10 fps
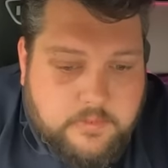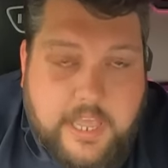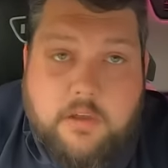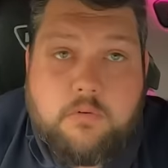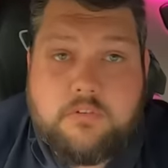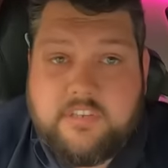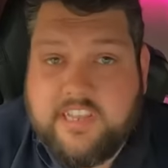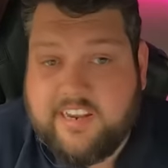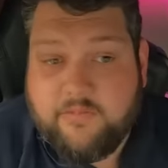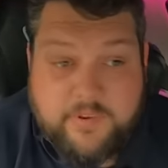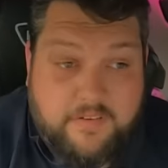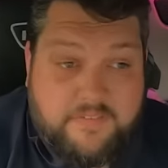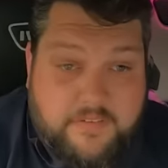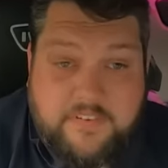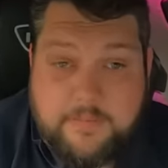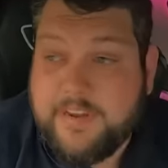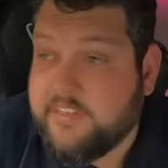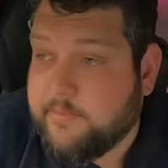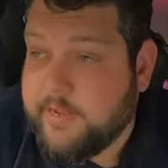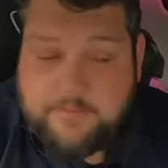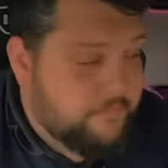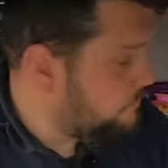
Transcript: Yeah, according to the sat nav, we are 50 minutes away.